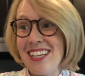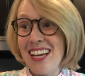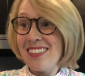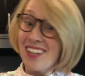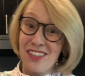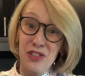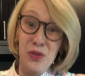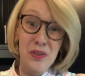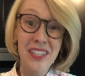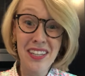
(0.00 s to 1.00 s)
and not
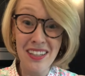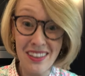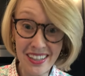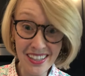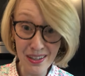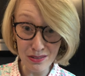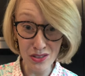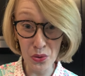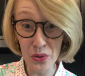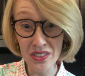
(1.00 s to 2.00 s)
doing anything
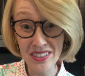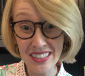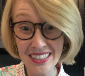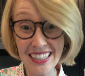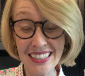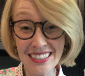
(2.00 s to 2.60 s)
outdoorsy,